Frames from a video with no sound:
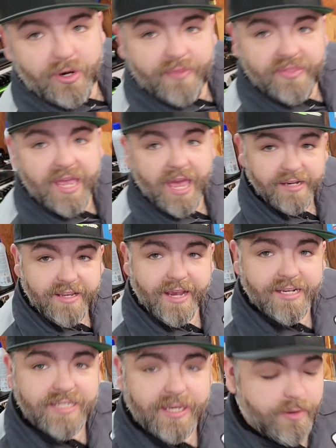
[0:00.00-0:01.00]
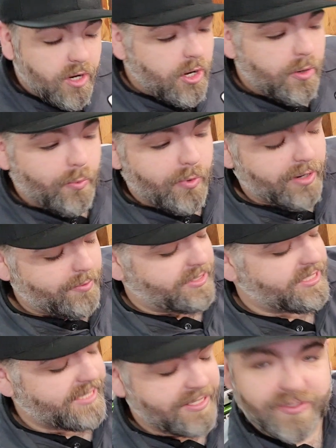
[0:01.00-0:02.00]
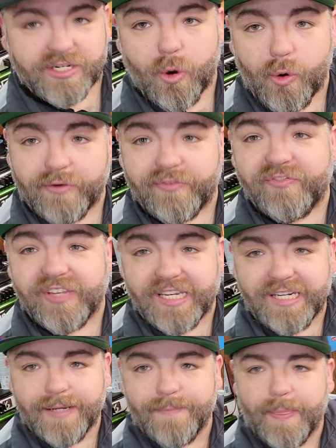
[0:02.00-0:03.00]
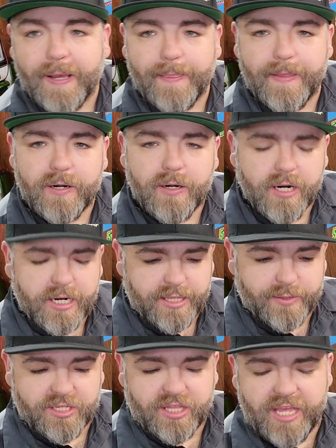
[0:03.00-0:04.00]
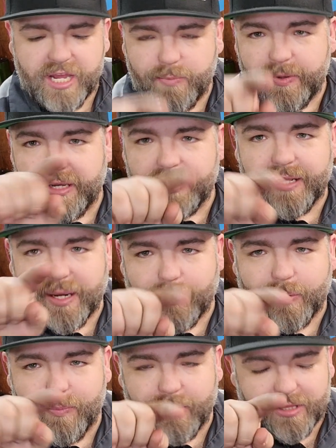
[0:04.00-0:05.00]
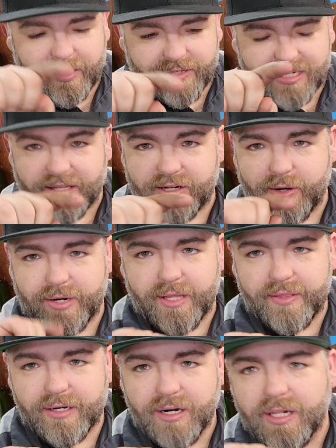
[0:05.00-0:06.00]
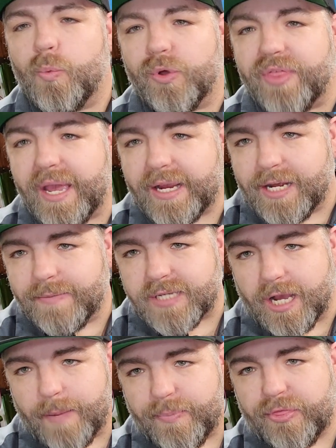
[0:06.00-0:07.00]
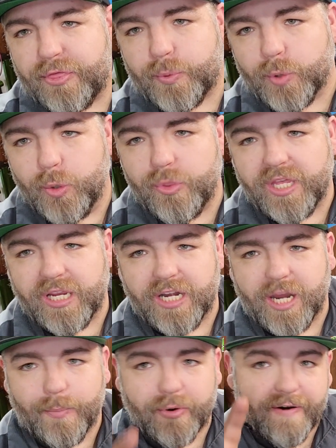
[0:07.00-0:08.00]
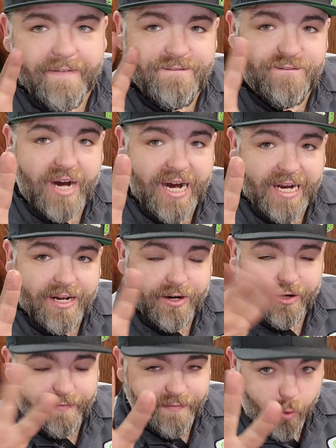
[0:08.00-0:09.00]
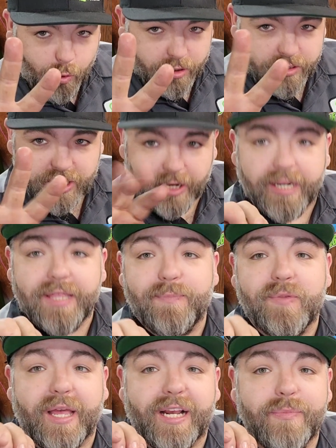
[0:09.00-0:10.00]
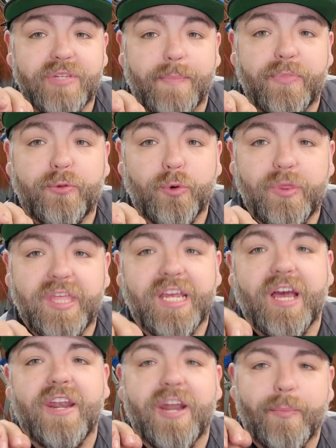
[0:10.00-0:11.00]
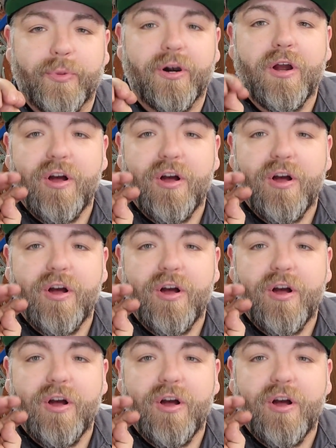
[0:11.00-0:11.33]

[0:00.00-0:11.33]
on the head gasket where we said there was an oil feed on there? There's a little bit that where we put the silicone on there. Well, that comes up through the number 4. Sorry, that comes up through the number